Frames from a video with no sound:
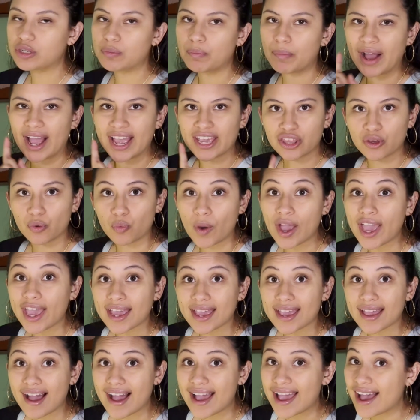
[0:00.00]
by the
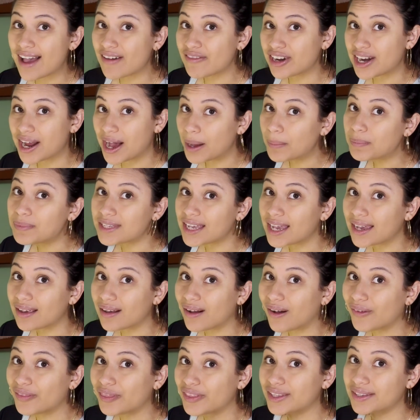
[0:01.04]
way, I have an update
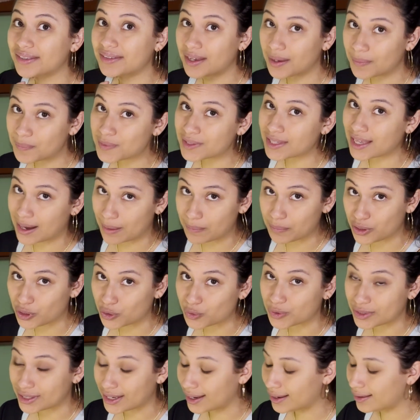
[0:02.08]
on the tips that I'm
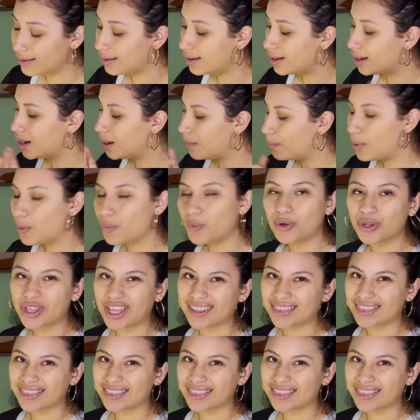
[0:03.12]
using, but we'll get